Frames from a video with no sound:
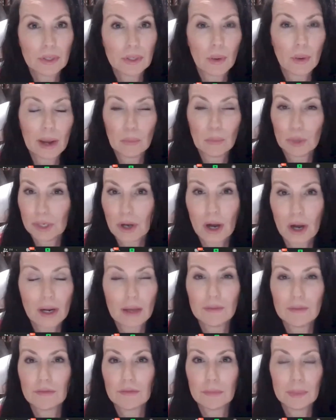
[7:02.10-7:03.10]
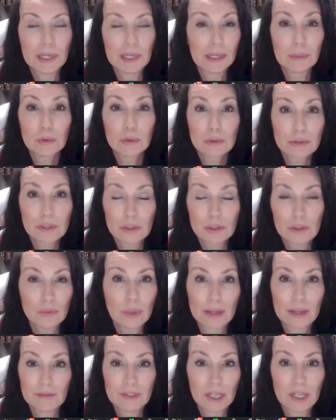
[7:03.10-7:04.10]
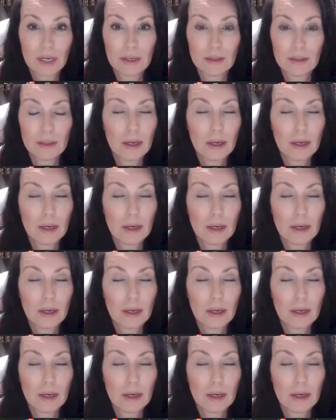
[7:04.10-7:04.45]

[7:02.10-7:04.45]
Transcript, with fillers: you know, I would not have been able to do what I've done.